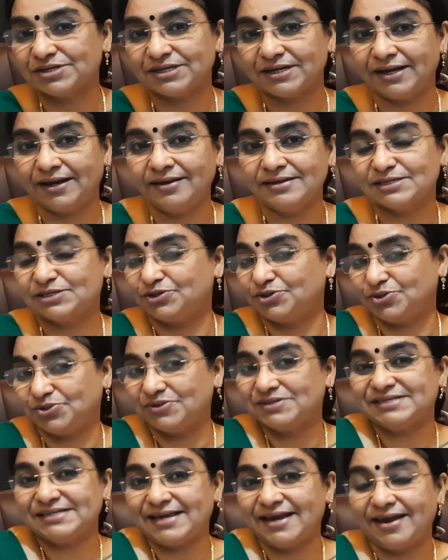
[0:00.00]

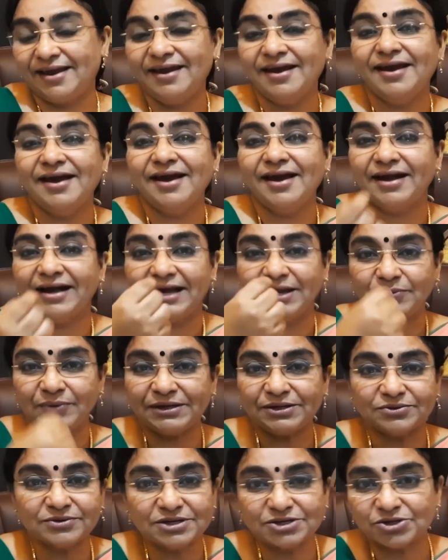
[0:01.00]
say, I went
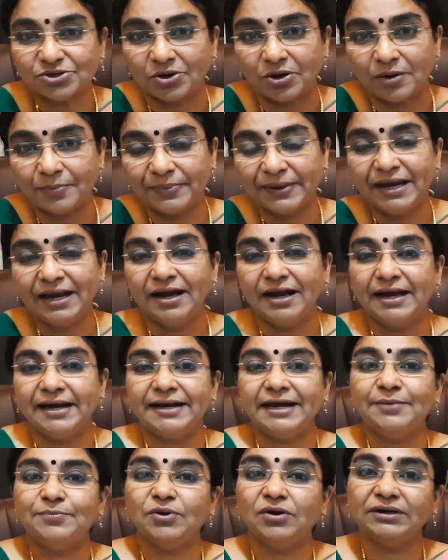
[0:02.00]
to the shop and
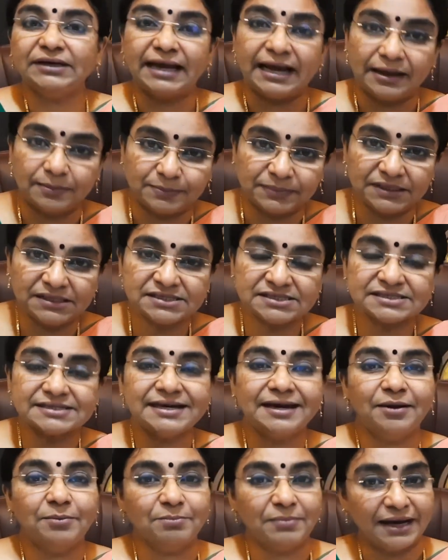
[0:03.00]
I bought apples,
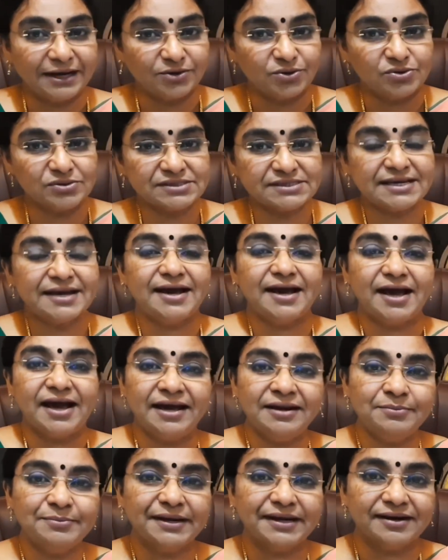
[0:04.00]
mangoes
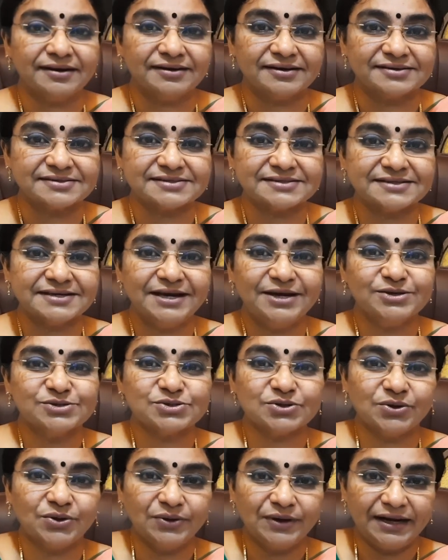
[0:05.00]
and bananas.
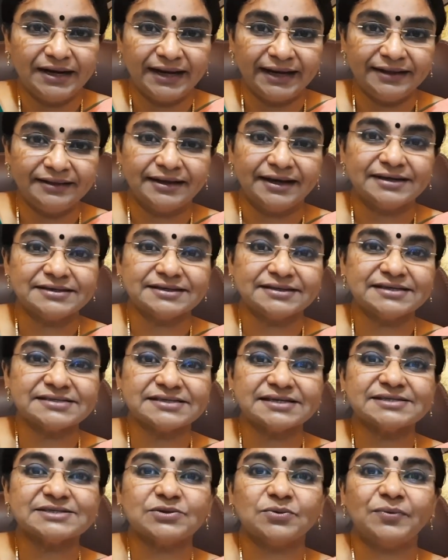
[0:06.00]
So like that, this
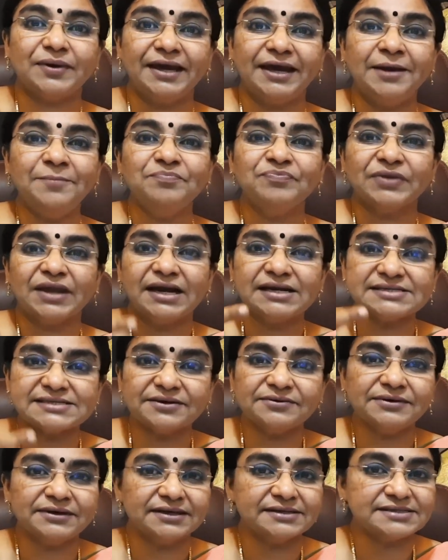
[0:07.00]
is the way
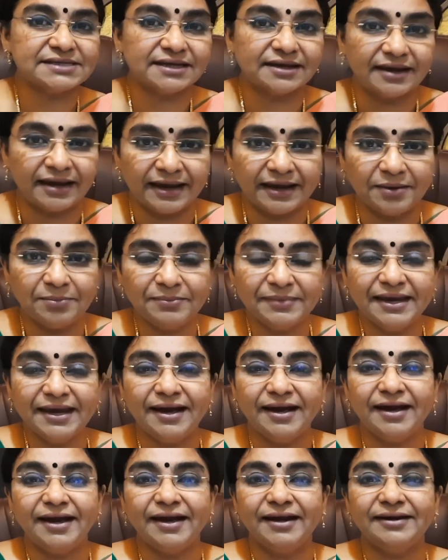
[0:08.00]
it's a game,
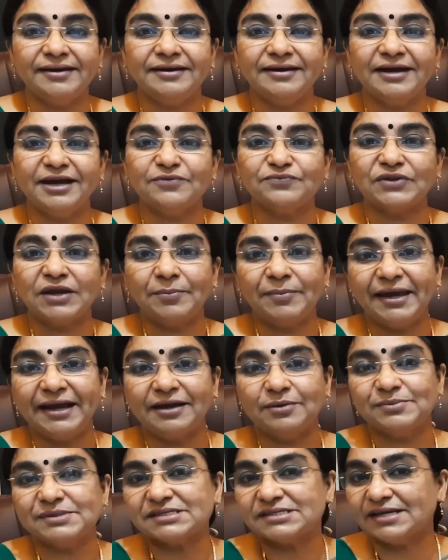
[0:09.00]
and if they make a
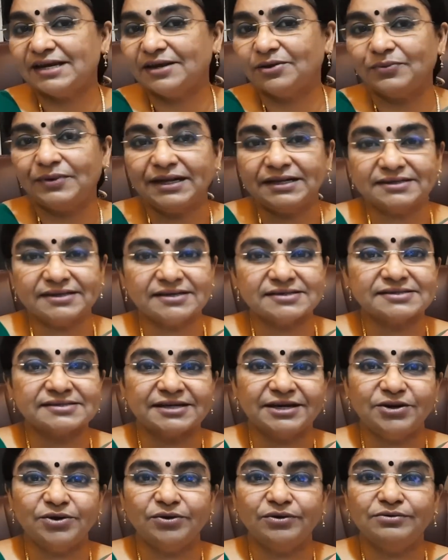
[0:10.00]
mistake, we'll just,
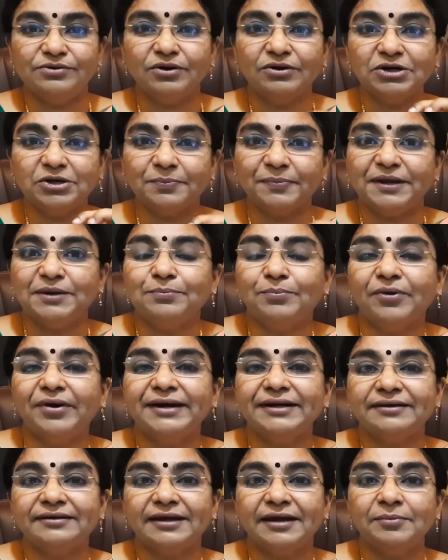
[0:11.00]
not to
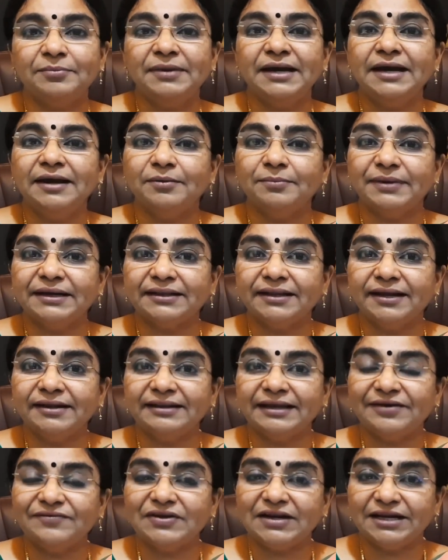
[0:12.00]
pinpoint them, but then
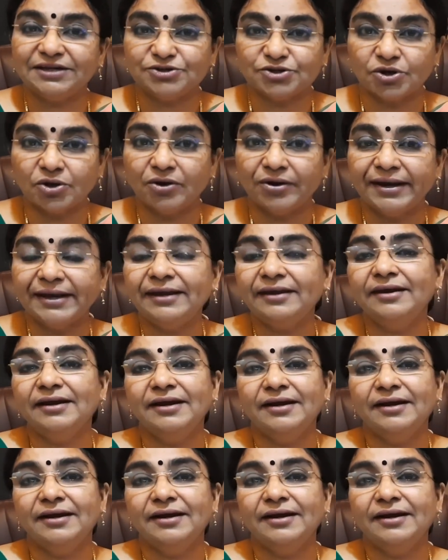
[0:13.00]
they will enjoy